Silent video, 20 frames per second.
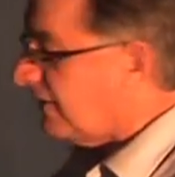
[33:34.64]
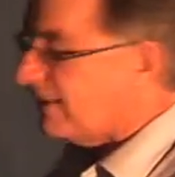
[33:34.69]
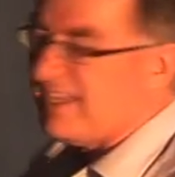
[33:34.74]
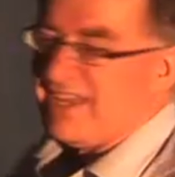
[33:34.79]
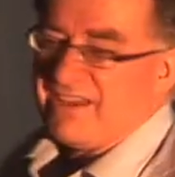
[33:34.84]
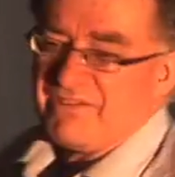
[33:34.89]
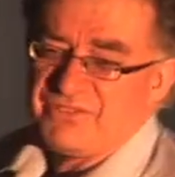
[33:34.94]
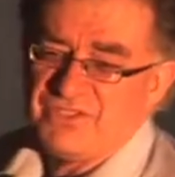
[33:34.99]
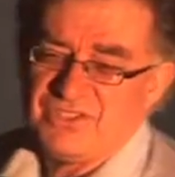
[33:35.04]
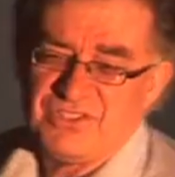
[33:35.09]

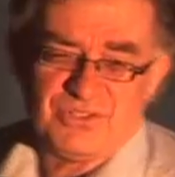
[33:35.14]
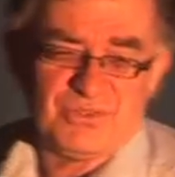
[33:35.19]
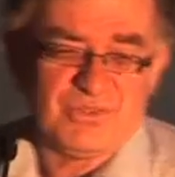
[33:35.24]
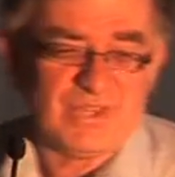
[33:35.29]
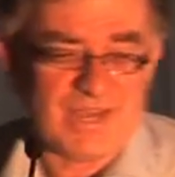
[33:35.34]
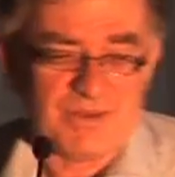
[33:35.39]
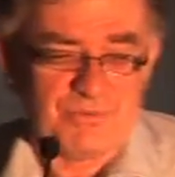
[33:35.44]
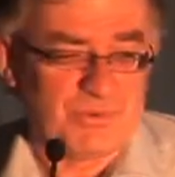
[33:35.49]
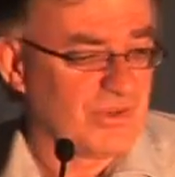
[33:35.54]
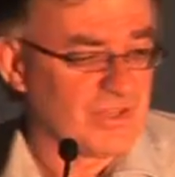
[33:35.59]
You have to do
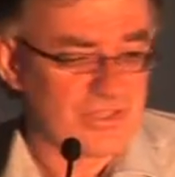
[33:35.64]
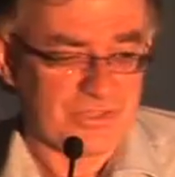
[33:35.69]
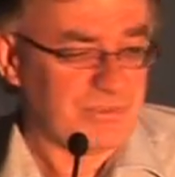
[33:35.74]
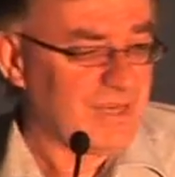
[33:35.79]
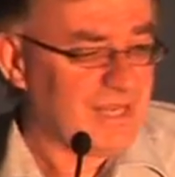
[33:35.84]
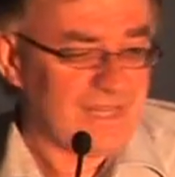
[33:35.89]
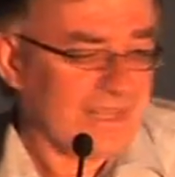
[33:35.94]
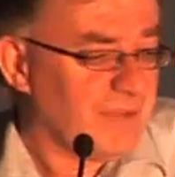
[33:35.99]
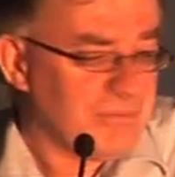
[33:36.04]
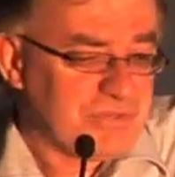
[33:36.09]
that one as
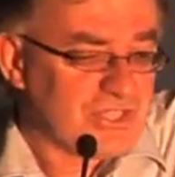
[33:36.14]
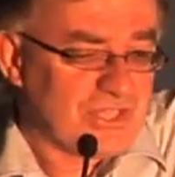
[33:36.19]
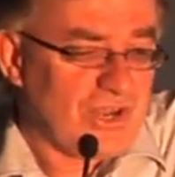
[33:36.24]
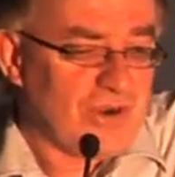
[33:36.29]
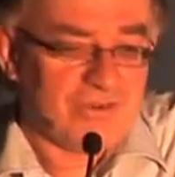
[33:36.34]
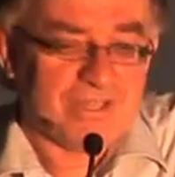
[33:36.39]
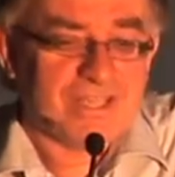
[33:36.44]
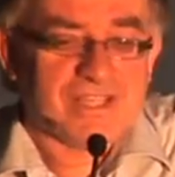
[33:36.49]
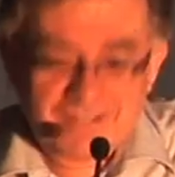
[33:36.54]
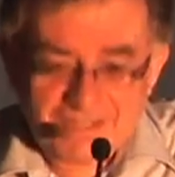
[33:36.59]
well. I'm
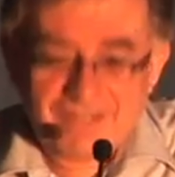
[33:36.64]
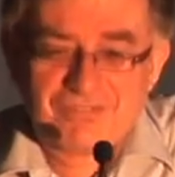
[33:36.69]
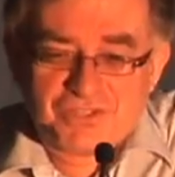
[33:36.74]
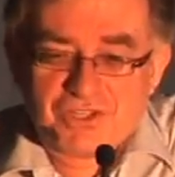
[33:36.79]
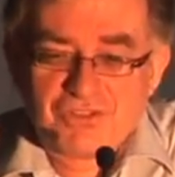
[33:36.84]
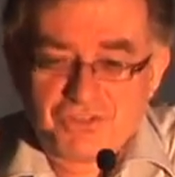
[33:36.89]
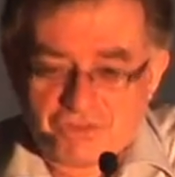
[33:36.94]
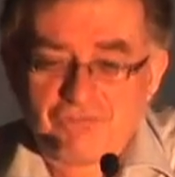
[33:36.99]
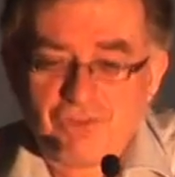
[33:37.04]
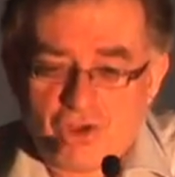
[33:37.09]
sorry,
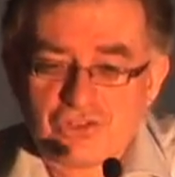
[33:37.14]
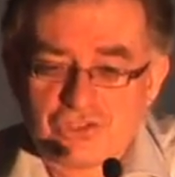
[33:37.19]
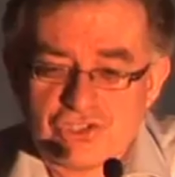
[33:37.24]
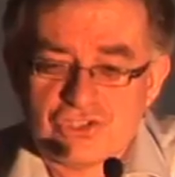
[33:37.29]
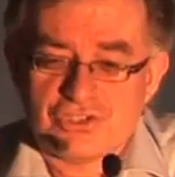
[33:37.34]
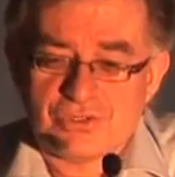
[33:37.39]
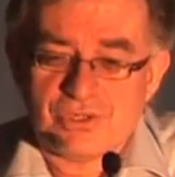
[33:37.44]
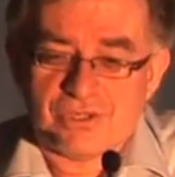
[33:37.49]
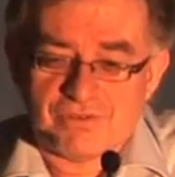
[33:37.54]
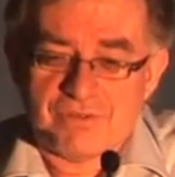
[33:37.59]
you've got
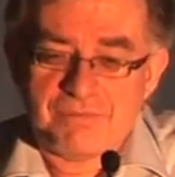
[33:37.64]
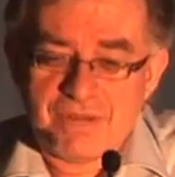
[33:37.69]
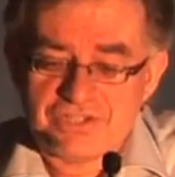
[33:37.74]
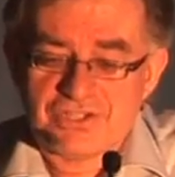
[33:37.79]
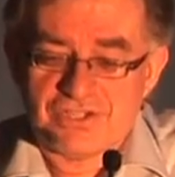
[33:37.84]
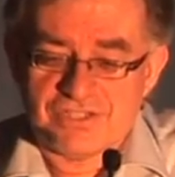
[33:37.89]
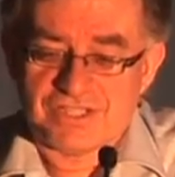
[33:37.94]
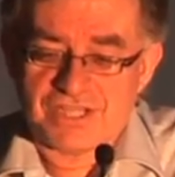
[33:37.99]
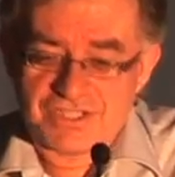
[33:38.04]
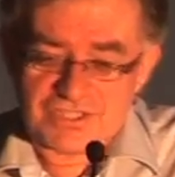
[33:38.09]
to do it. If you
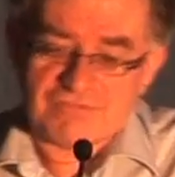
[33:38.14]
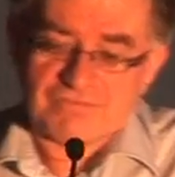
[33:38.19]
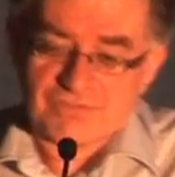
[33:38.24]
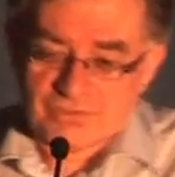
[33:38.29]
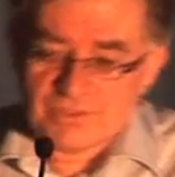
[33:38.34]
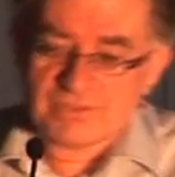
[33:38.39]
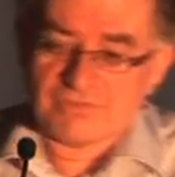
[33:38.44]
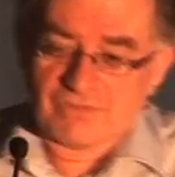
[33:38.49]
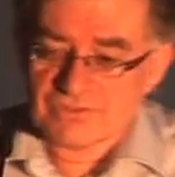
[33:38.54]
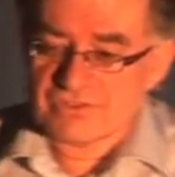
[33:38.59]
mentioned déjà vu,
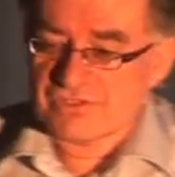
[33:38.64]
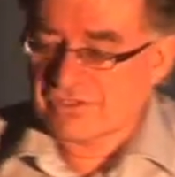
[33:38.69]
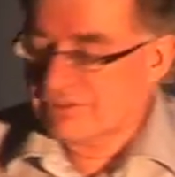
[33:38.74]
you've got